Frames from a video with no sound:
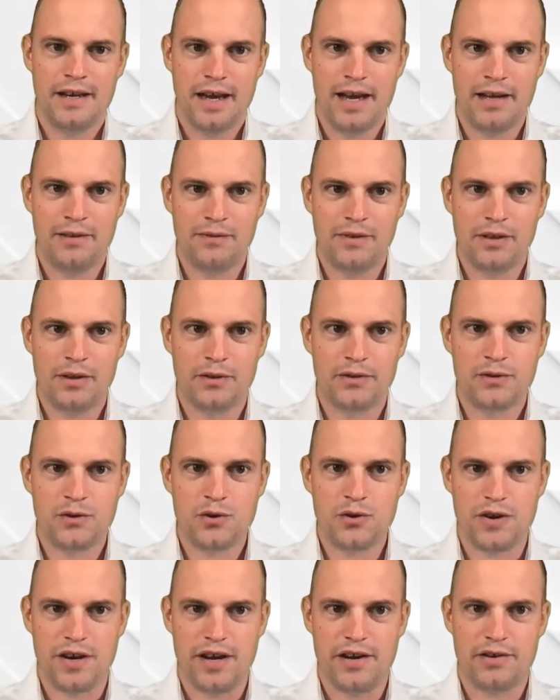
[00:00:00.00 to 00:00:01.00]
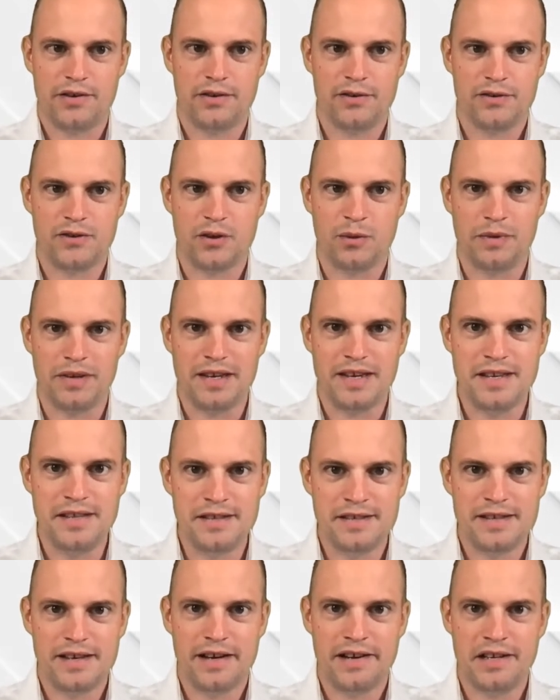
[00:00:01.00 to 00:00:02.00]
And we'll also share some
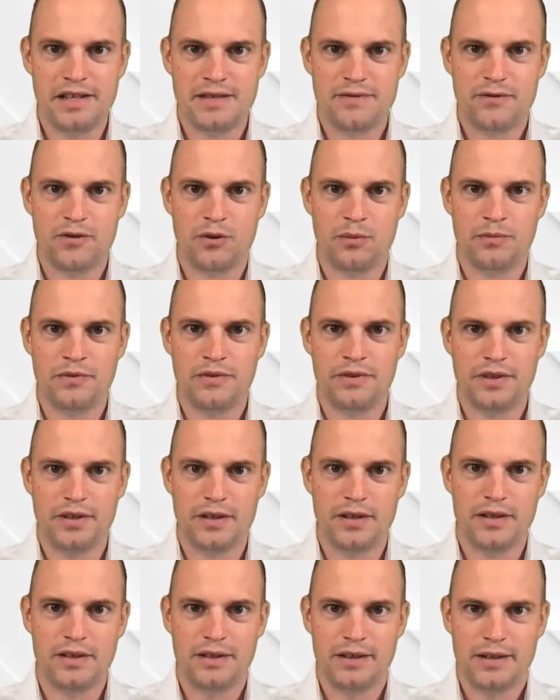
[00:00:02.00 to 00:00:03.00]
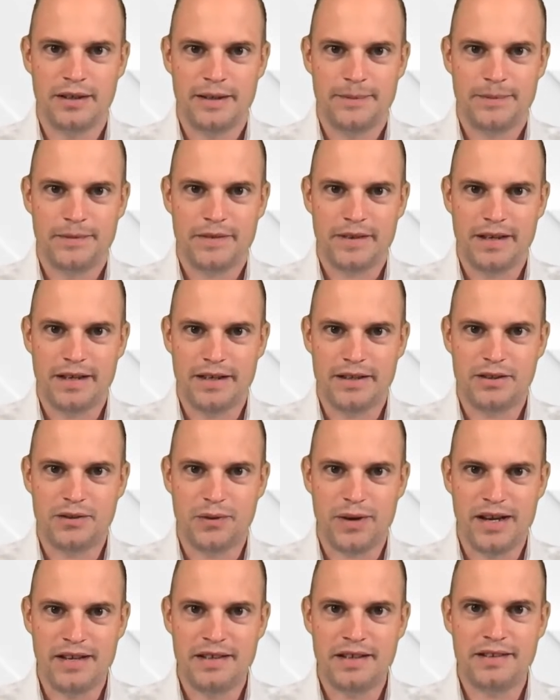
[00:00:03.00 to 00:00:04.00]
insights from the
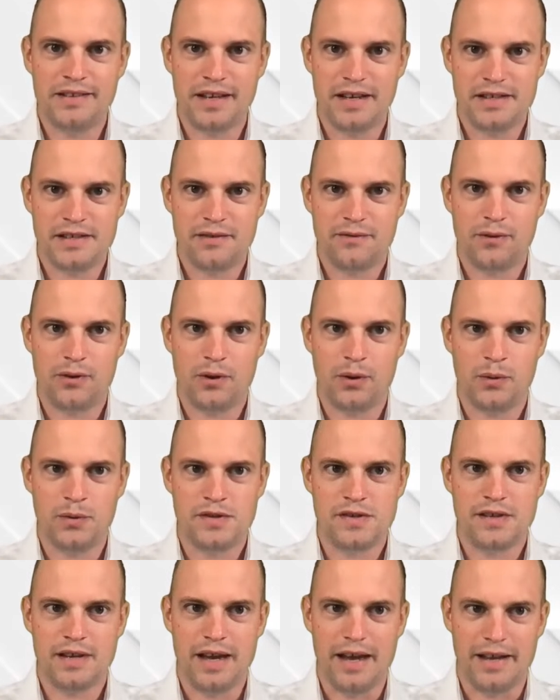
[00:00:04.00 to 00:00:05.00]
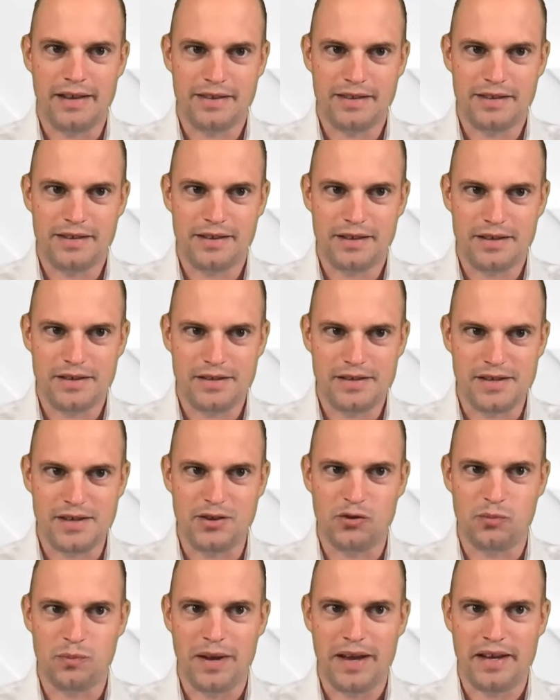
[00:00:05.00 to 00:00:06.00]
trading desk flows at
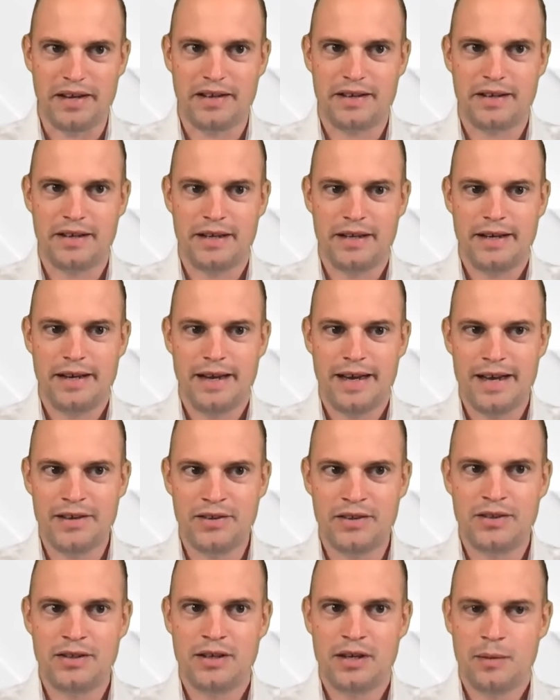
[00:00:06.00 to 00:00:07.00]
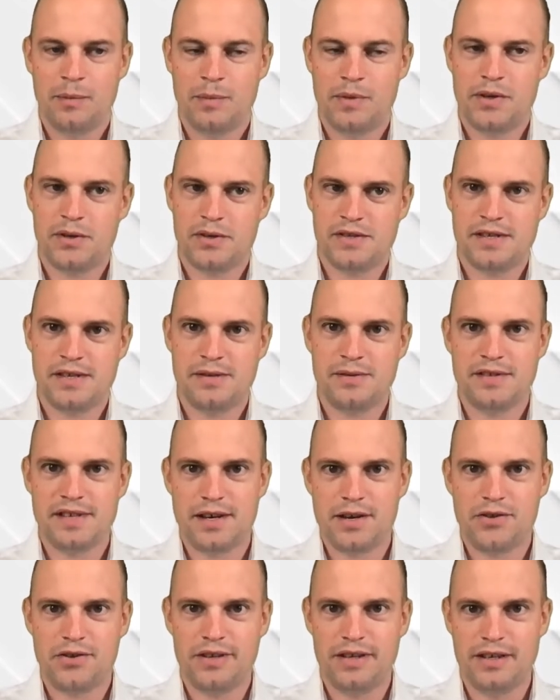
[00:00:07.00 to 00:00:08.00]
Sygnum Bank. And because this was
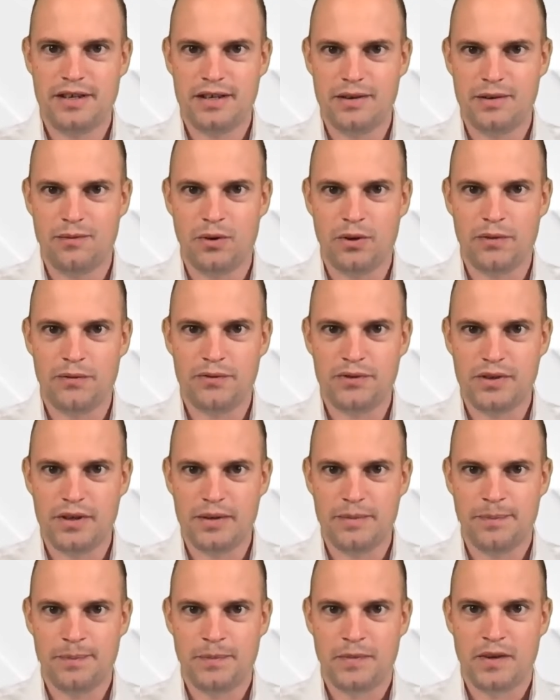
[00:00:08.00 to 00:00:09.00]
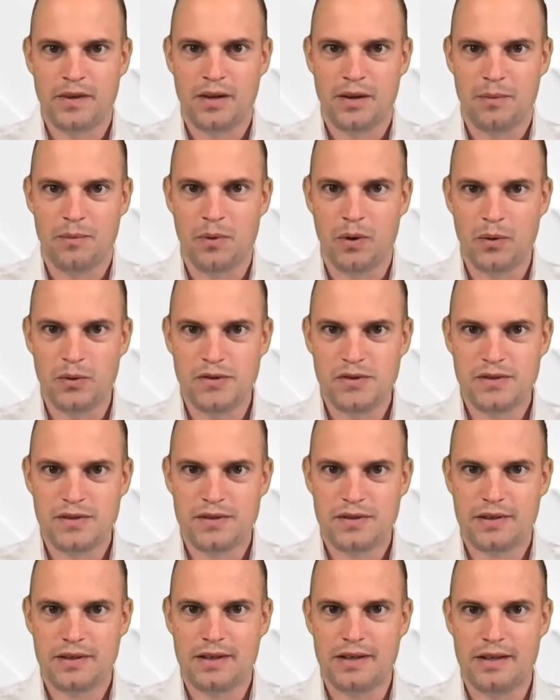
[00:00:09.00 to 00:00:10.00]
actually one of the
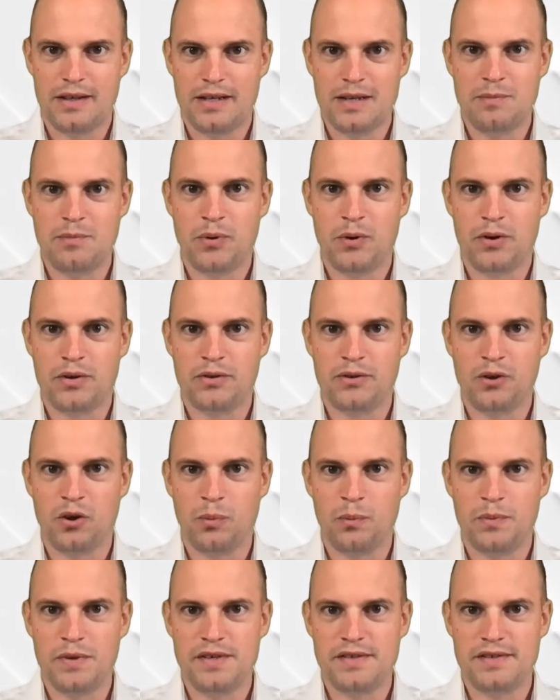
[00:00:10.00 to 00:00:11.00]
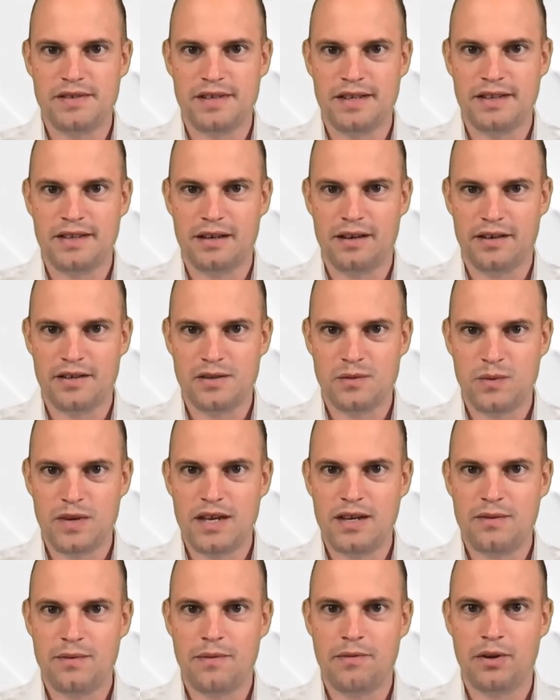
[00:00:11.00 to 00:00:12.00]
most important topics in the last
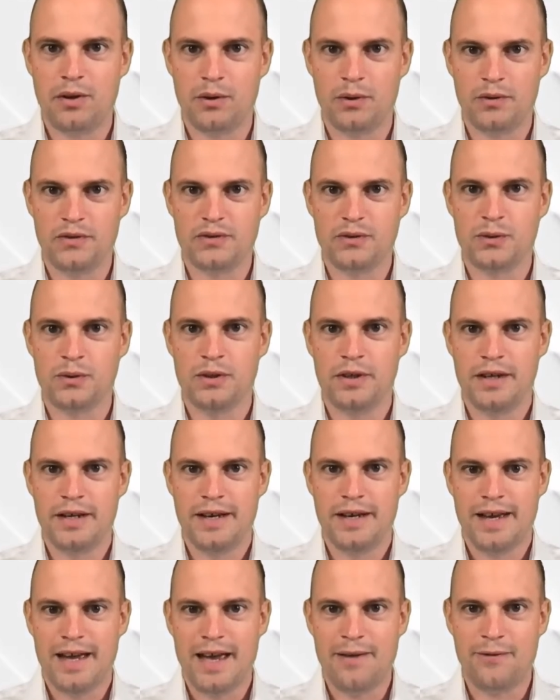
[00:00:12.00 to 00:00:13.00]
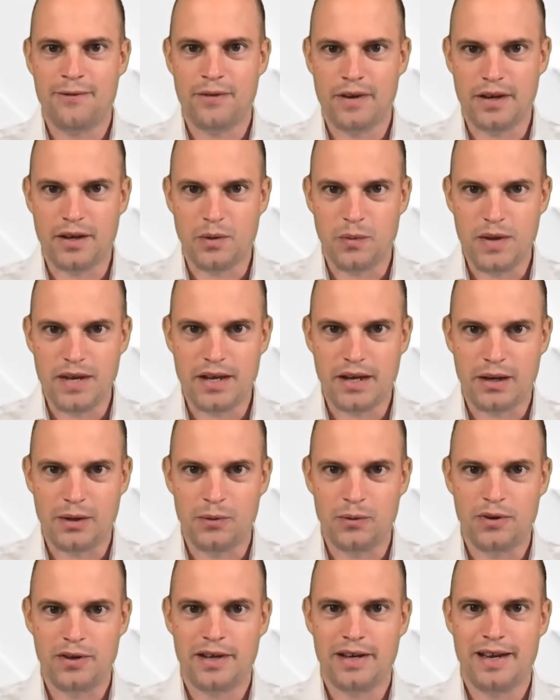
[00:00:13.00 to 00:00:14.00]
week, we will also have a quick
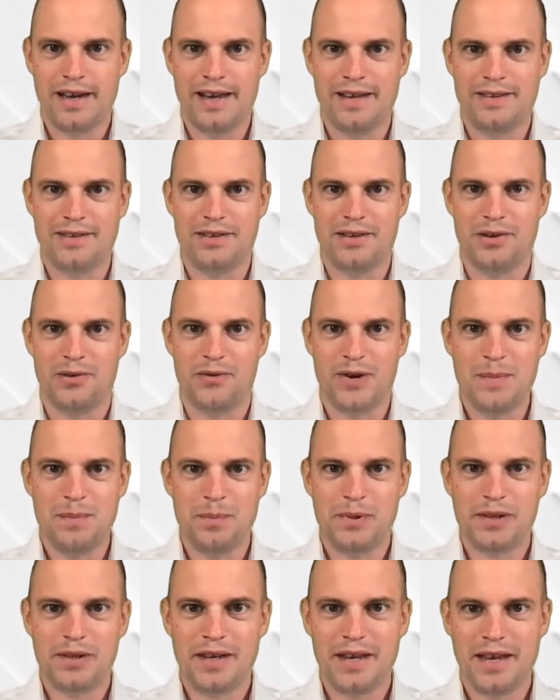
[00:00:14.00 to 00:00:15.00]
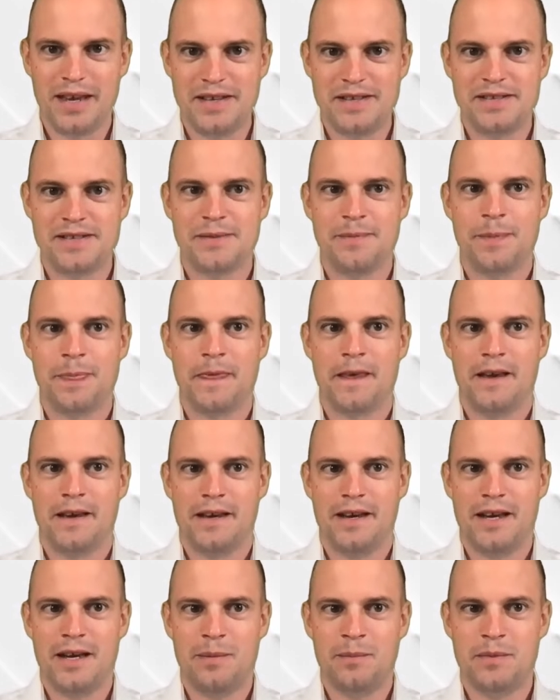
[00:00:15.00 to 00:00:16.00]
look at the Ripple case,
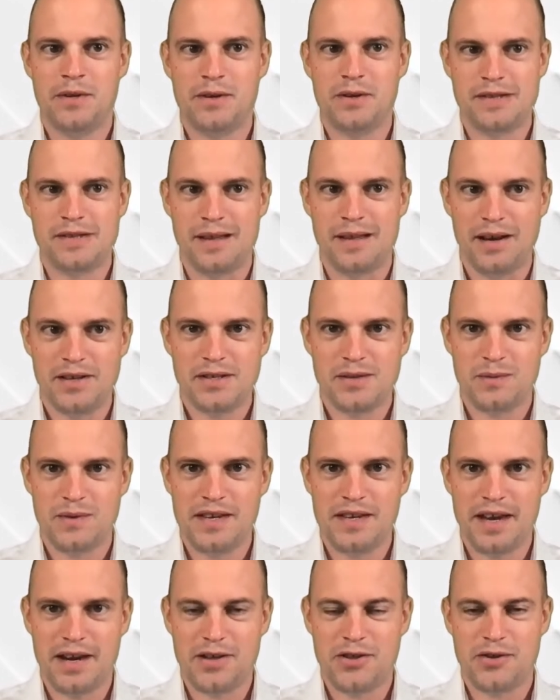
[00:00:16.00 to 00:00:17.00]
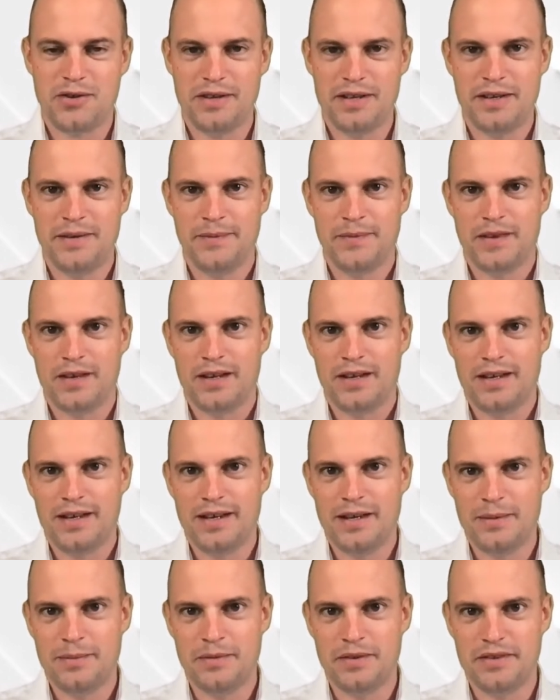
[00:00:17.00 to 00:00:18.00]
because last week actually
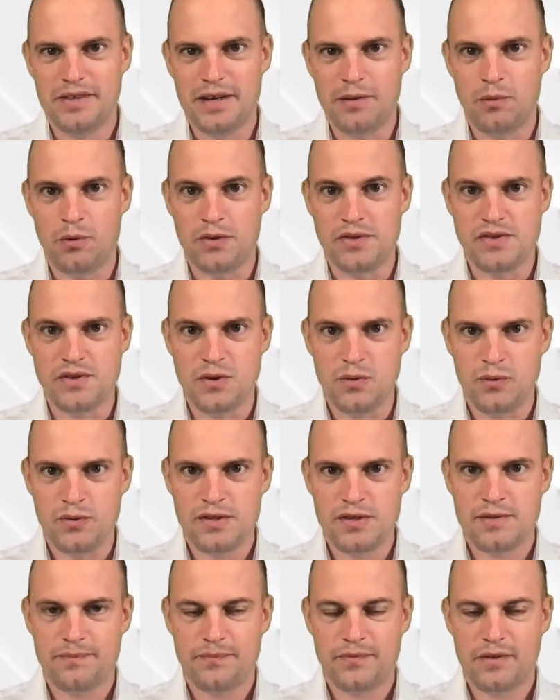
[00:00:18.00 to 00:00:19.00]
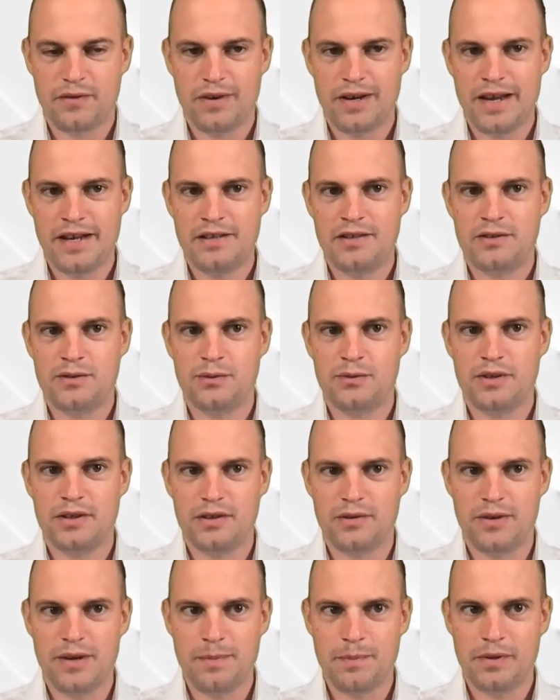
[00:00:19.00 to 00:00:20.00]
there was news related to
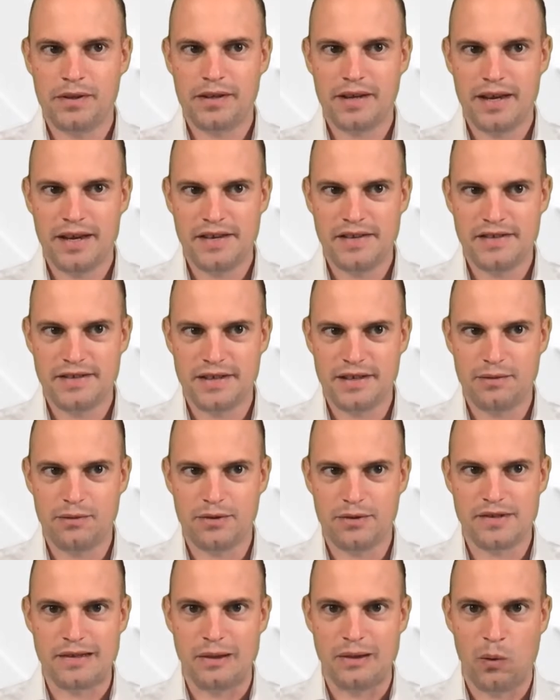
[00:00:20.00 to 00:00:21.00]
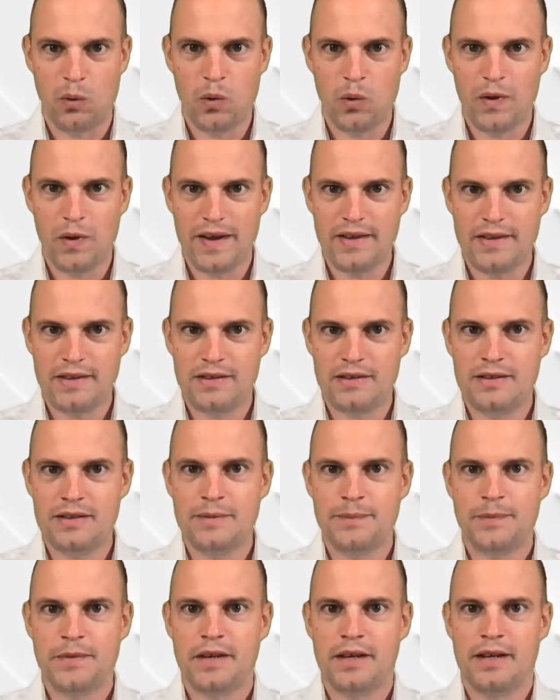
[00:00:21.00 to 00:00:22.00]
the Ripple case. It was long awaited,
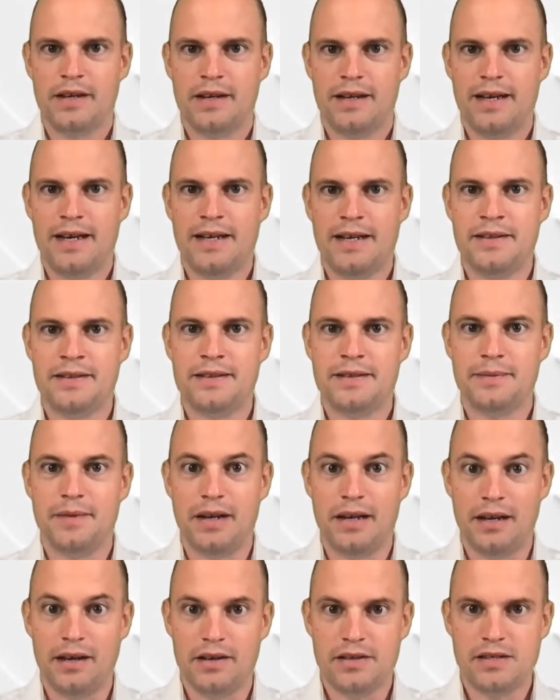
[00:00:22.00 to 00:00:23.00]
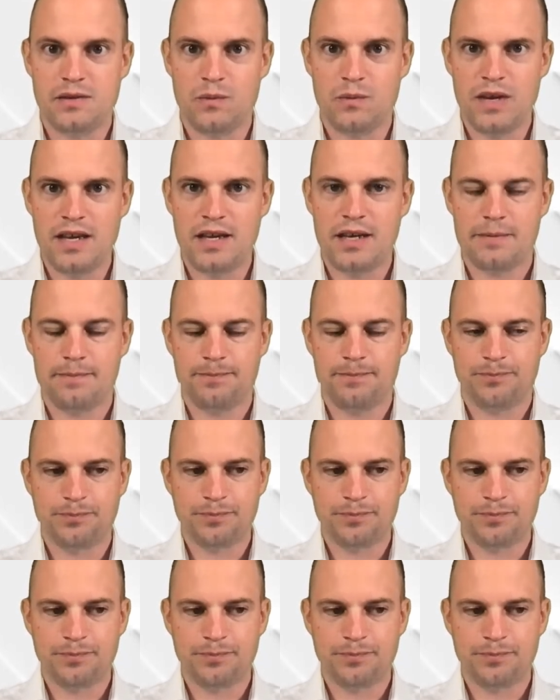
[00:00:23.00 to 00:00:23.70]
and last week